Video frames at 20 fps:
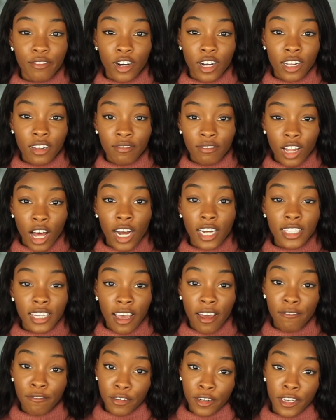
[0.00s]
vlog
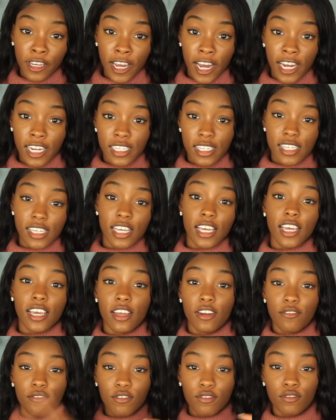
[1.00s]
that for you guys to
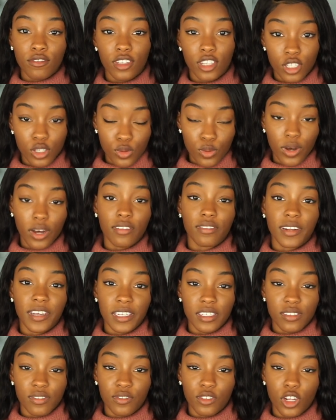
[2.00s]
end the twelve
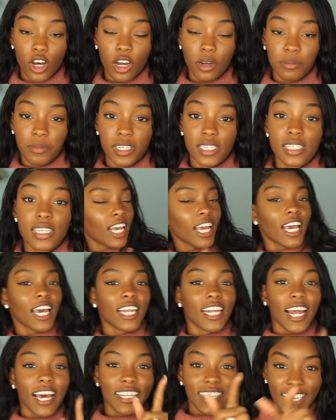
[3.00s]
days of Vlogmas.
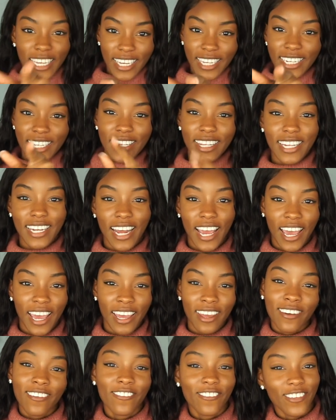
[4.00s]
And at the end of the
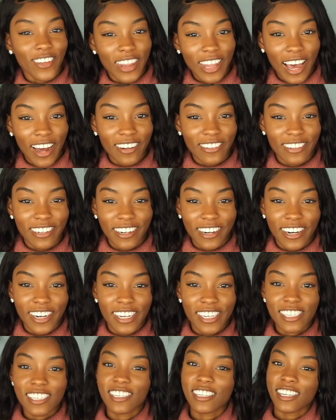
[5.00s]
day, without
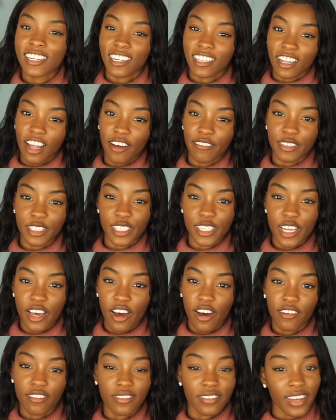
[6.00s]
regrets, love
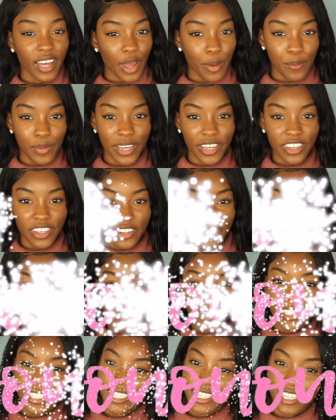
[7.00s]
yourself and be you
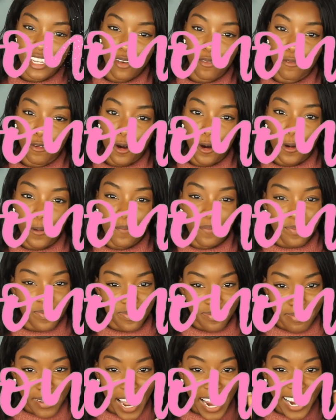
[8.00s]
tenfold.
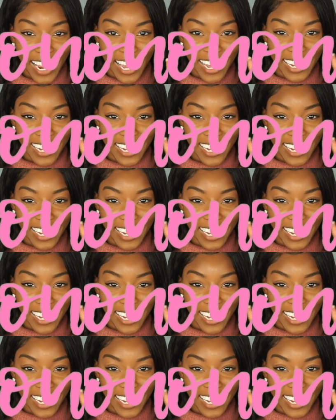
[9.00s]
Bye